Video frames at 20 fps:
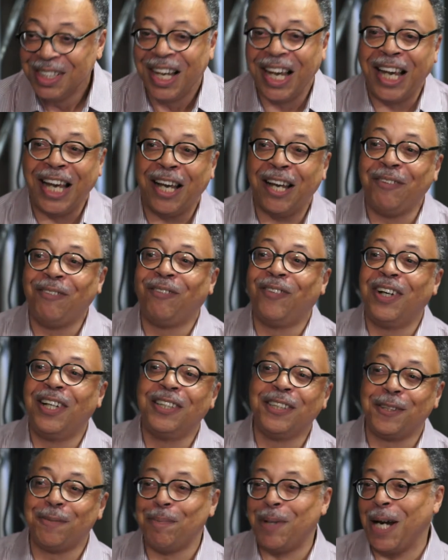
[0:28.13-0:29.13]
And
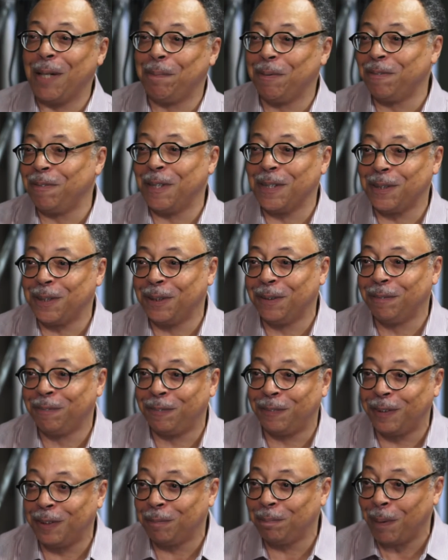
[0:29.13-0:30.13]
was my professor
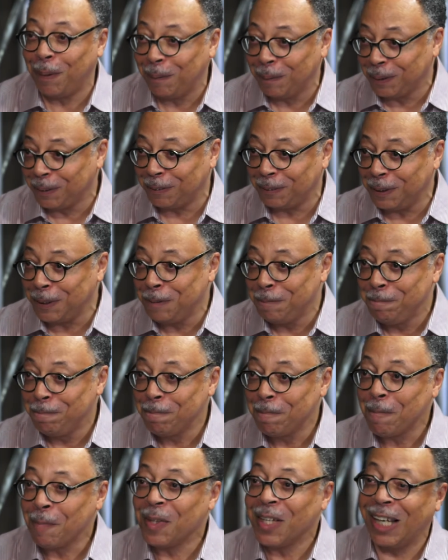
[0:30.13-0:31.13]
for poetry
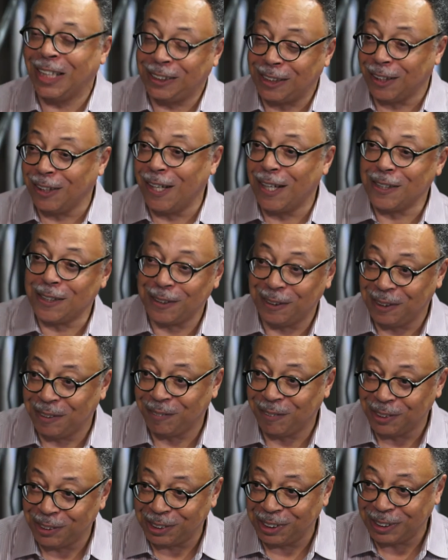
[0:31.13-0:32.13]
at Dalhousie
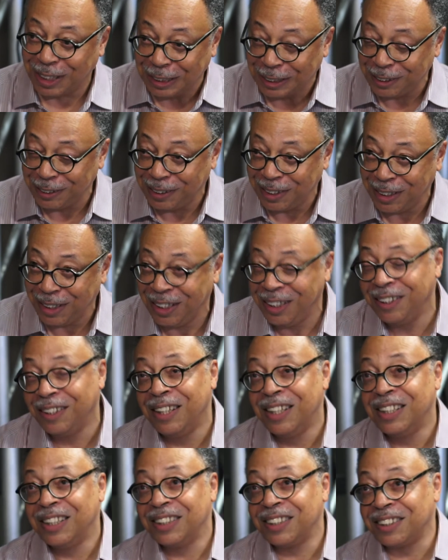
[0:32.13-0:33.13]
University, nineteen
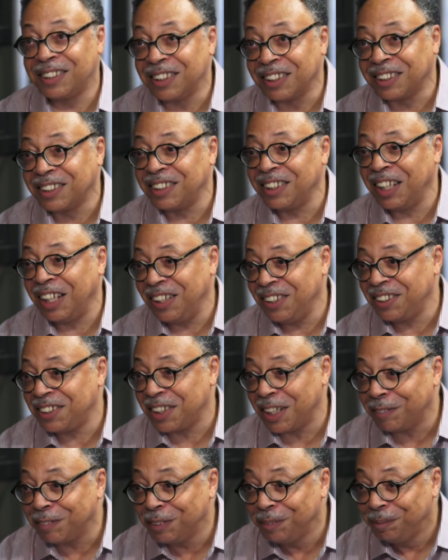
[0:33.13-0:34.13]
eighty-six to
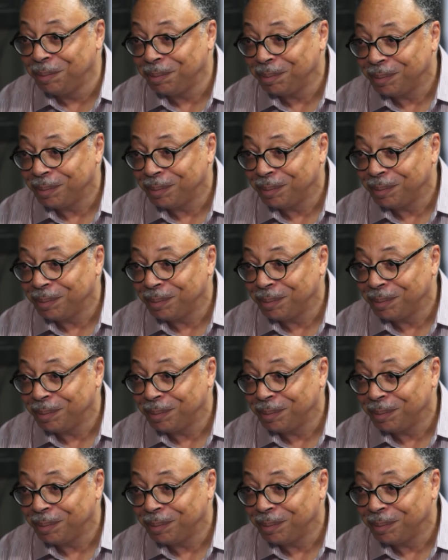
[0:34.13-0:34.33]
eighty-seven.